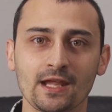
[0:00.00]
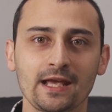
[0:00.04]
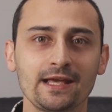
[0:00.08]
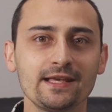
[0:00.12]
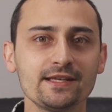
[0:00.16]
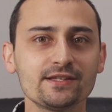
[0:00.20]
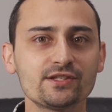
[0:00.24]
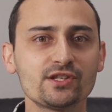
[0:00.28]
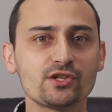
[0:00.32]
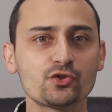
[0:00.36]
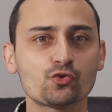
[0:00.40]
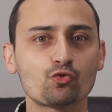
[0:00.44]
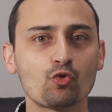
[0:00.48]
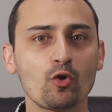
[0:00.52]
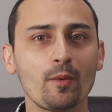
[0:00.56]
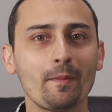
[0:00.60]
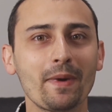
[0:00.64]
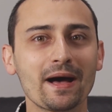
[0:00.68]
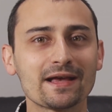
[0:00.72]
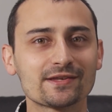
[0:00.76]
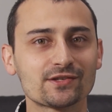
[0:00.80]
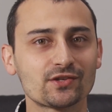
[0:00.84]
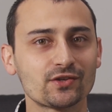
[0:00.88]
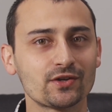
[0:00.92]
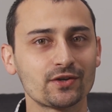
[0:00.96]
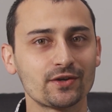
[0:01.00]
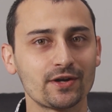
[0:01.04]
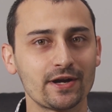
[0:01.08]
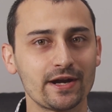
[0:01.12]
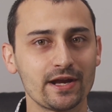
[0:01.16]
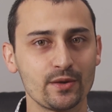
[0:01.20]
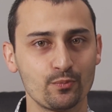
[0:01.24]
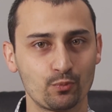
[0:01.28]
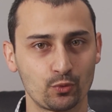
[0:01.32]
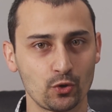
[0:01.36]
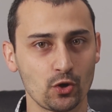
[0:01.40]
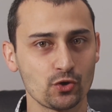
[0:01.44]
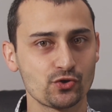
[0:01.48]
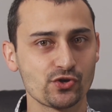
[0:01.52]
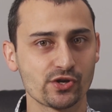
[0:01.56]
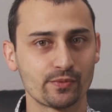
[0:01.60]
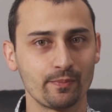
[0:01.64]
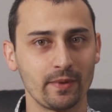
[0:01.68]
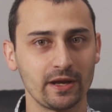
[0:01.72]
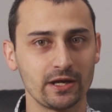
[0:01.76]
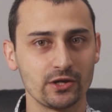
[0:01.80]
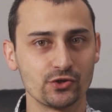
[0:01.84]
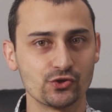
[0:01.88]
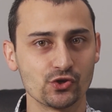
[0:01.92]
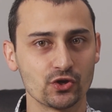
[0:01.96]
Is the Scrum Master a project
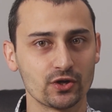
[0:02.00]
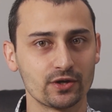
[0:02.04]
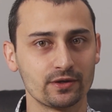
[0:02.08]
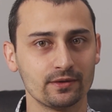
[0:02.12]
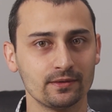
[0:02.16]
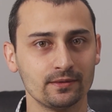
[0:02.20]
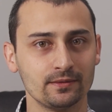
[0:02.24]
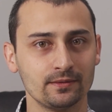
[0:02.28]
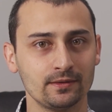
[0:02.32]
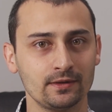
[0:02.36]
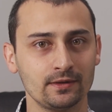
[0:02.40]
manager?